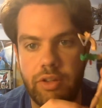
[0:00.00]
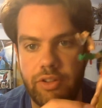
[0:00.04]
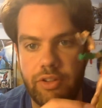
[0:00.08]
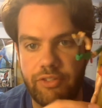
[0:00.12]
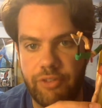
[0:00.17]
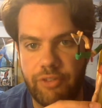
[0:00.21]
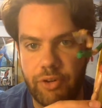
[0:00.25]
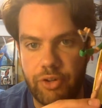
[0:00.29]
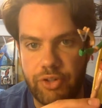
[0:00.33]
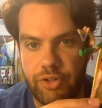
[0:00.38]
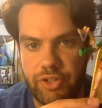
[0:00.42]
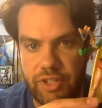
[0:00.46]
The
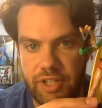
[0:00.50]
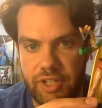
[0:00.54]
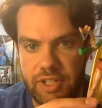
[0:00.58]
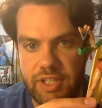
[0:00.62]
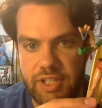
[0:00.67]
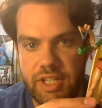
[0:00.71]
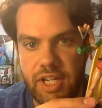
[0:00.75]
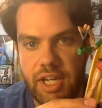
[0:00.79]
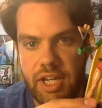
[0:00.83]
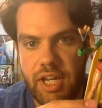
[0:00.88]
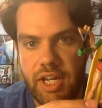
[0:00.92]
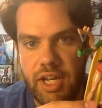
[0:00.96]
first
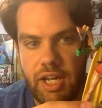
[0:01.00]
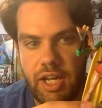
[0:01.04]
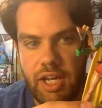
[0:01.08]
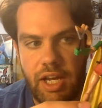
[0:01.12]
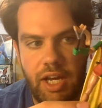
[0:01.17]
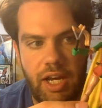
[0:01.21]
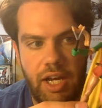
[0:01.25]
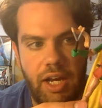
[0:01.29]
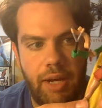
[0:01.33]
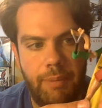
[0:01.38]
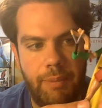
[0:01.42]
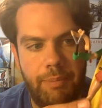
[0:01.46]
is
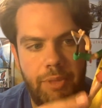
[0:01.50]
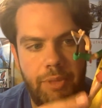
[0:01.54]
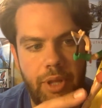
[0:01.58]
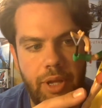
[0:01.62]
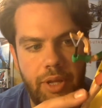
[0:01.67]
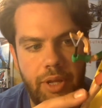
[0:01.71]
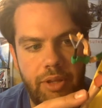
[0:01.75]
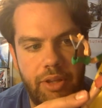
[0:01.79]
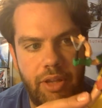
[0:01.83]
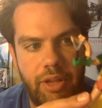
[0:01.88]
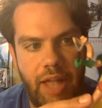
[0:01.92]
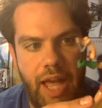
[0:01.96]

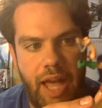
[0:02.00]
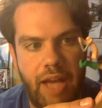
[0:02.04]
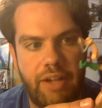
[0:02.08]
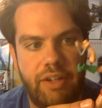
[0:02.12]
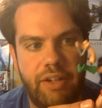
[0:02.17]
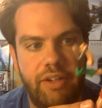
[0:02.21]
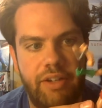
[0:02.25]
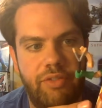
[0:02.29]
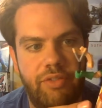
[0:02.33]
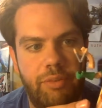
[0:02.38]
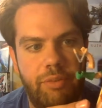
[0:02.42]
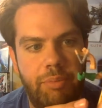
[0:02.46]
the lack
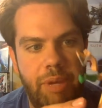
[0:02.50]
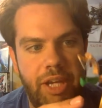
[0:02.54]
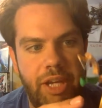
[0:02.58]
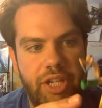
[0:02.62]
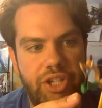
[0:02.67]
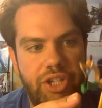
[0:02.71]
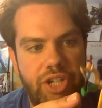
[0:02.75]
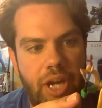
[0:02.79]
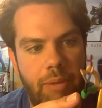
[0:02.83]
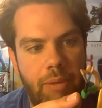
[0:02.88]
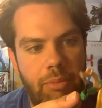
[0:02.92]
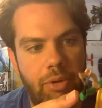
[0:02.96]
of a
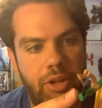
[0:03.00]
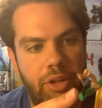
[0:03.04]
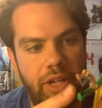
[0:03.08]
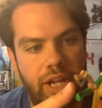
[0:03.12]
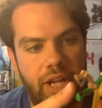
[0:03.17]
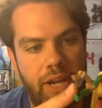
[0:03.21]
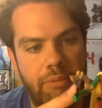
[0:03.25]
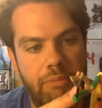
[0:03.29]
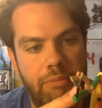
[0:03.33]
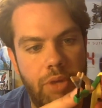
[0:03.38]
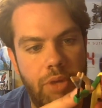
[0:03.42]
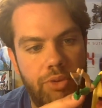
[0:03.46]
paint job really
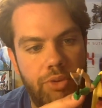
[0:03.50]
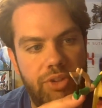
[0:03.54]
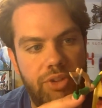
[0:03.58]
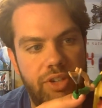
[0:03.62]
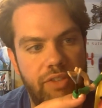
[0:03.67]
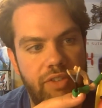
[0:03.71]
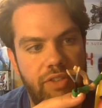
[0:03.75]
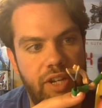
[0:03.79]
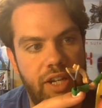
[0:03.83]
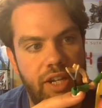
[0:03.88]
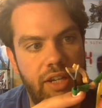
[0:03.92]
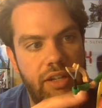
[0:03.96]
on most
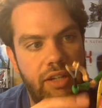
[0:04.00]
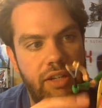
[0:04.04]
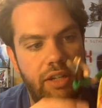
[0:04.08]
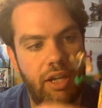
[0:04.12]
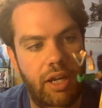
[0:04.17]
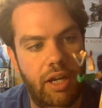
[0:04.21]
of it,